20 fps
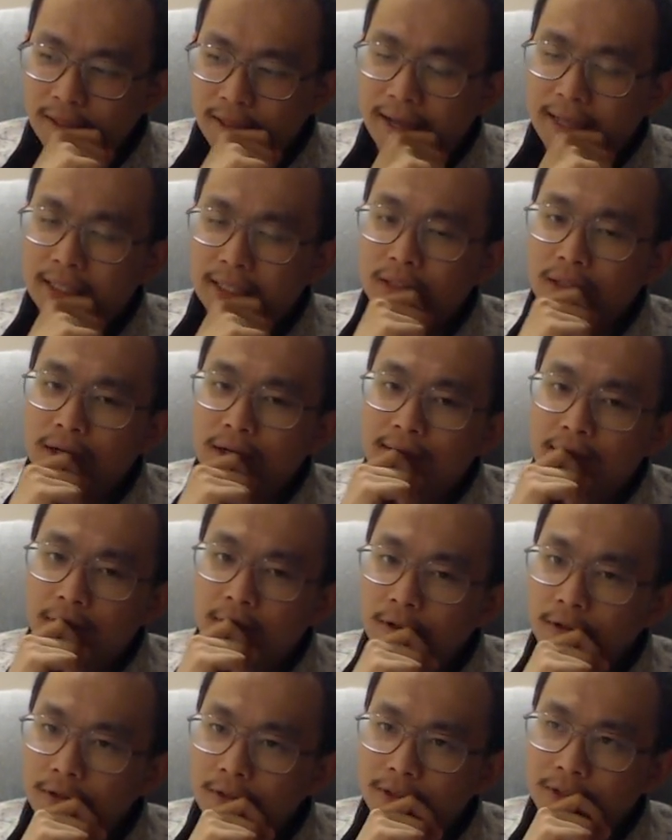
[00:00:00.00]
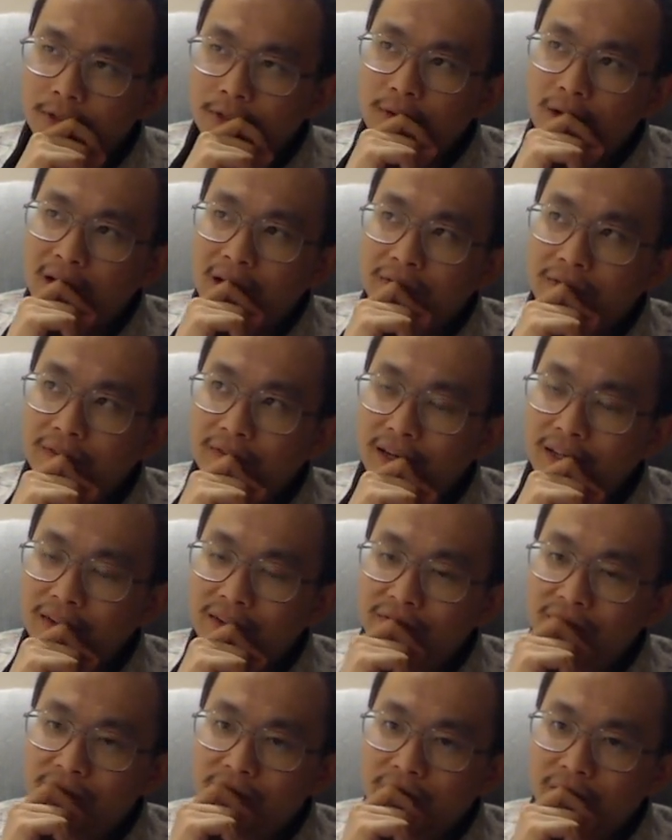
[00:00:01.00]
And also I find
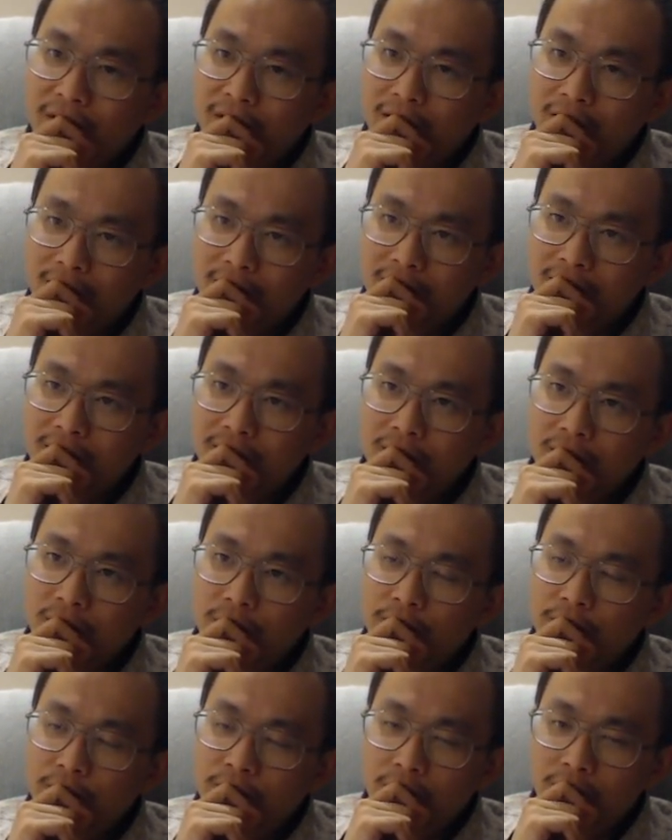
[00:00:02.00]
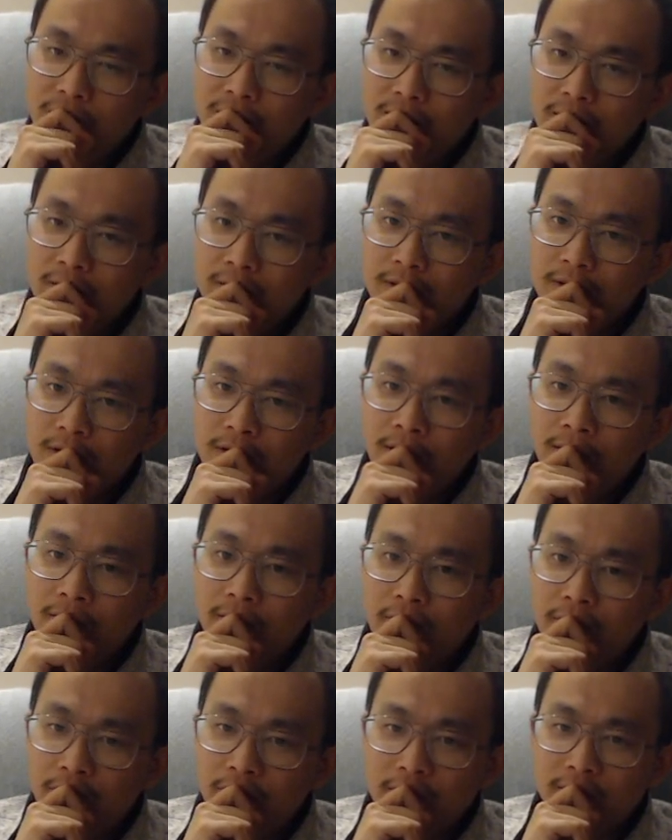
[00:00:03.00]
it very hard to focus on
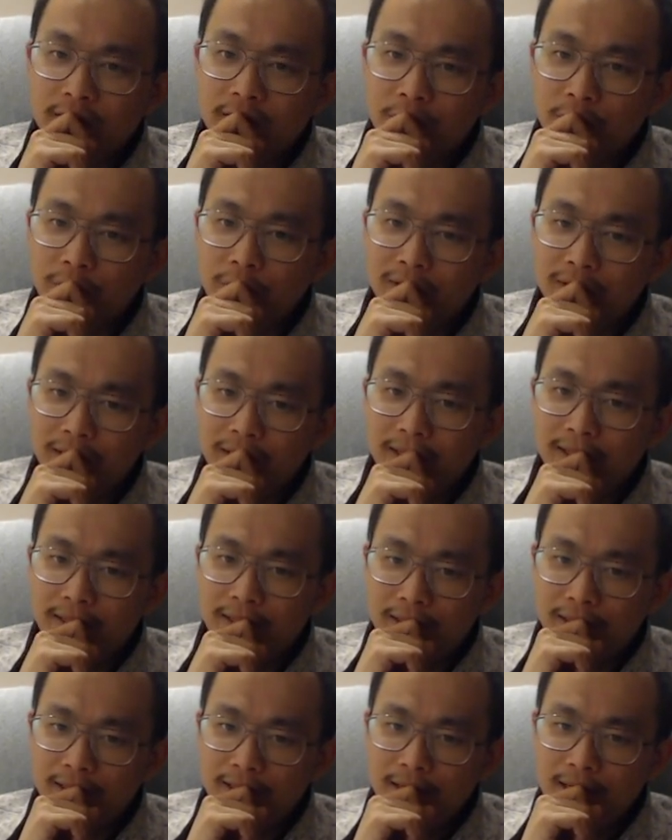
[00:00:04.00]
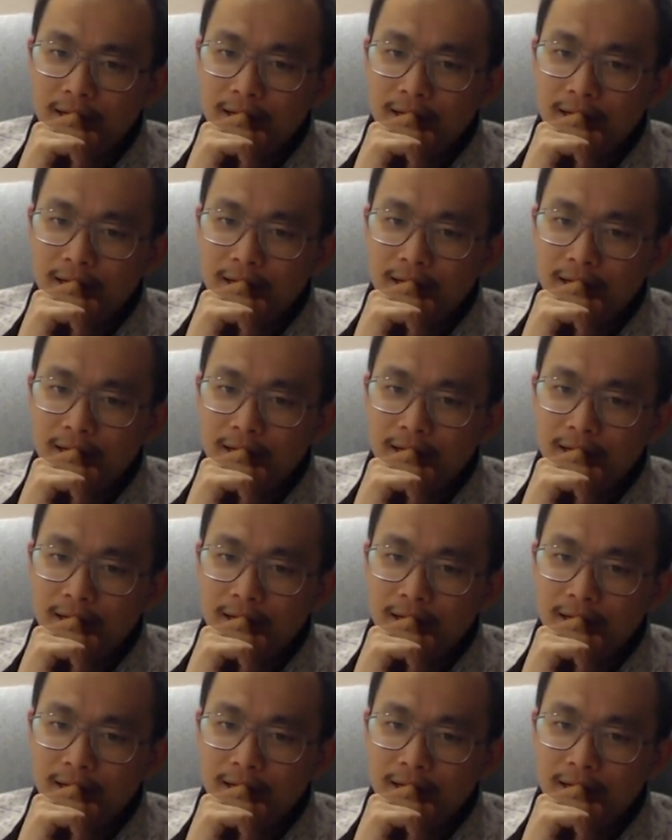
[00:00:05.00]
things I want to get done.